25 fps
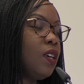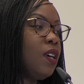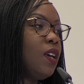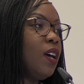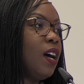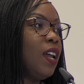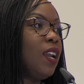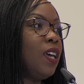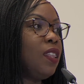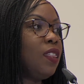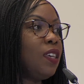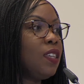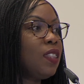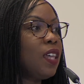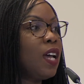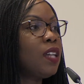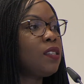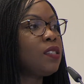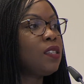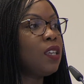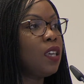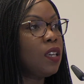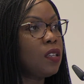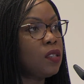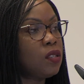And I think that
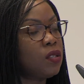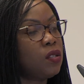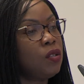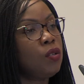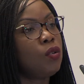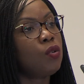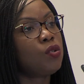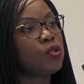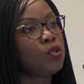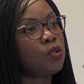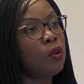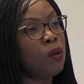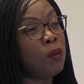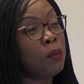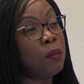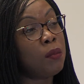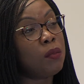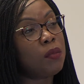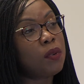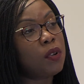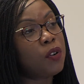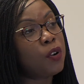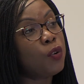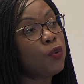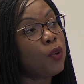takes, some
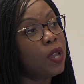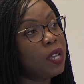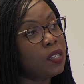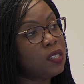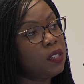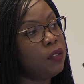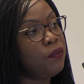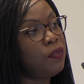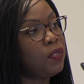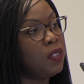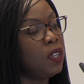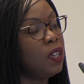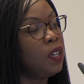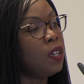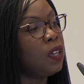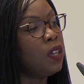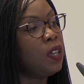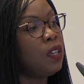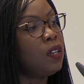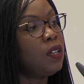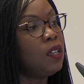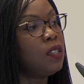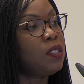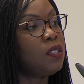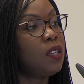creative
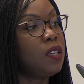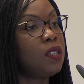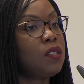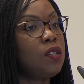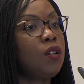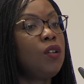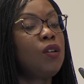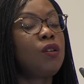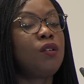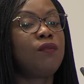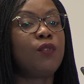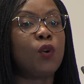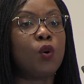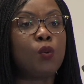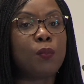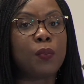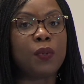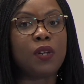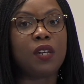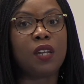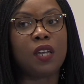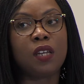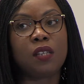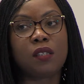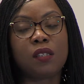thinking. It takes a lot of
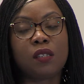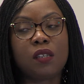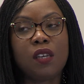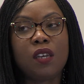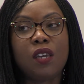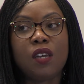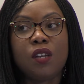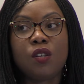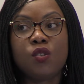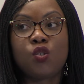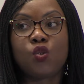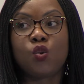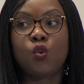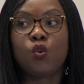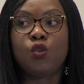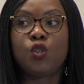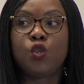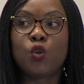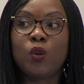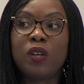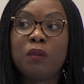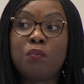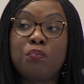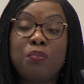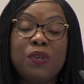openness to
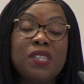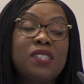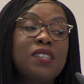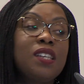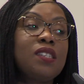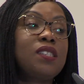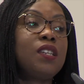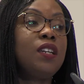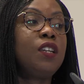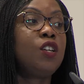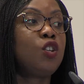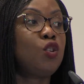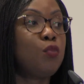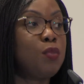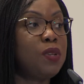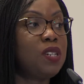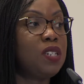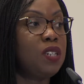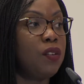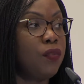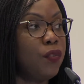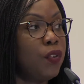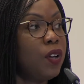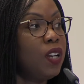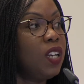doing business a little bit
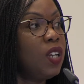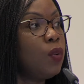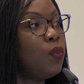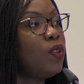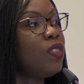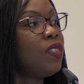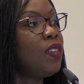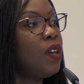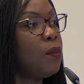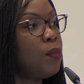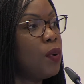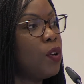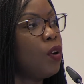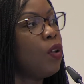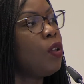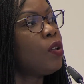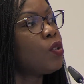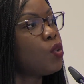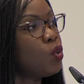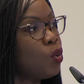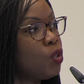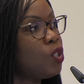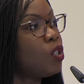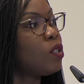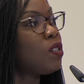differently with them, but
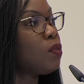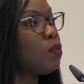also just